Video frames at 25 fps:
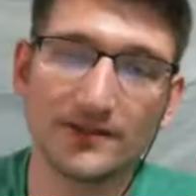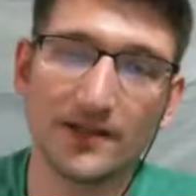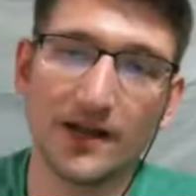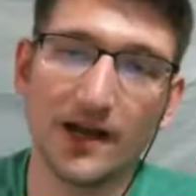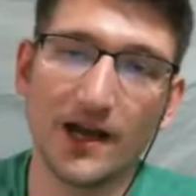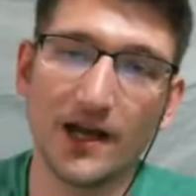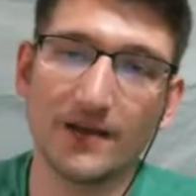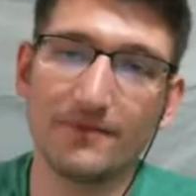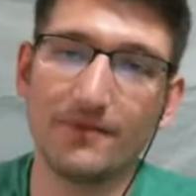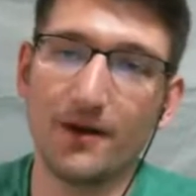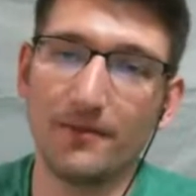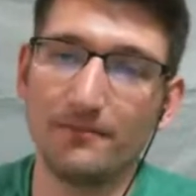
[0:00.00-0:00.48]

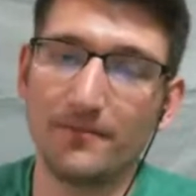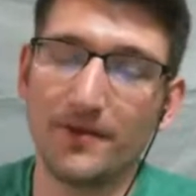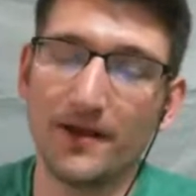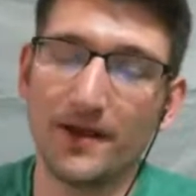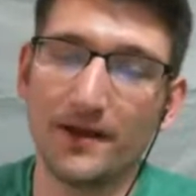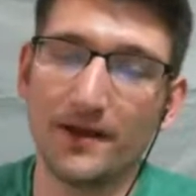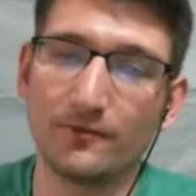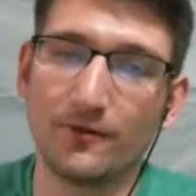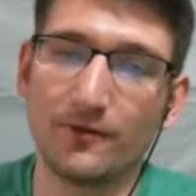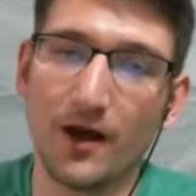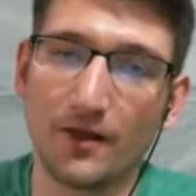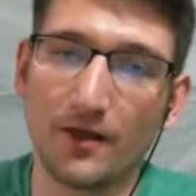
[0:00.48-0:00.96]
talk about
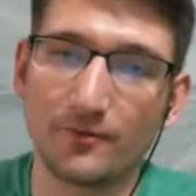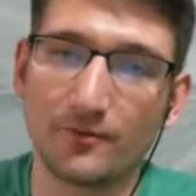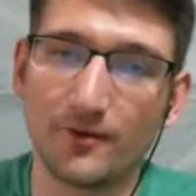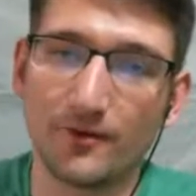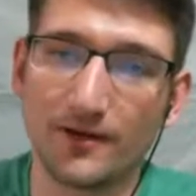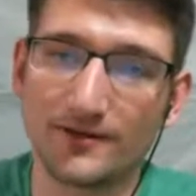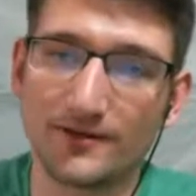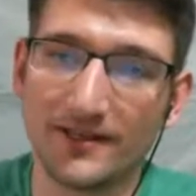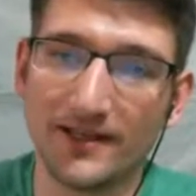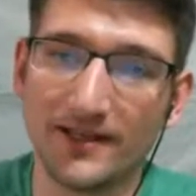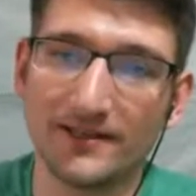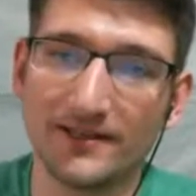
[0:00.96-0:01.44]
Ben
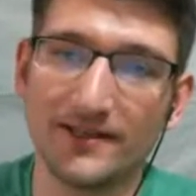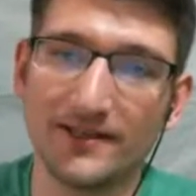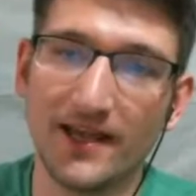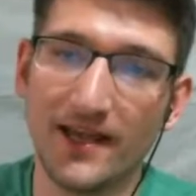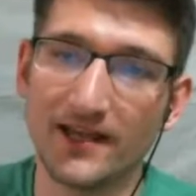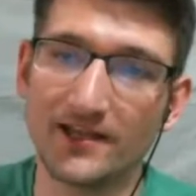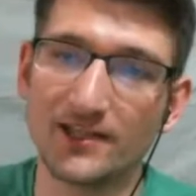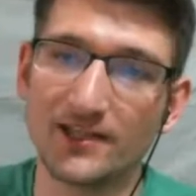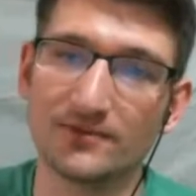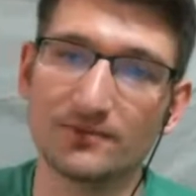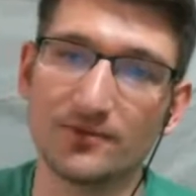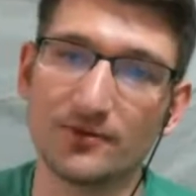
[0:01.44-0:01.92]
Rothwell's
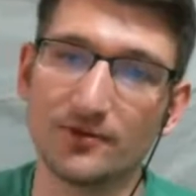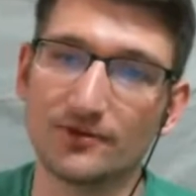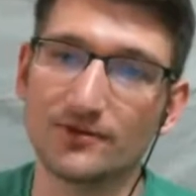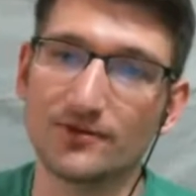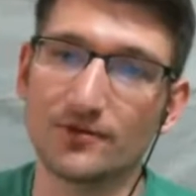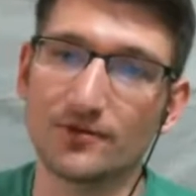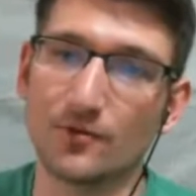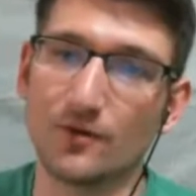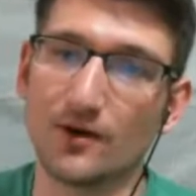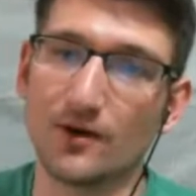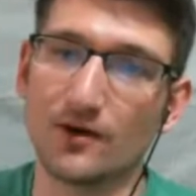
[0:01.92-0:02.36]
intangibles.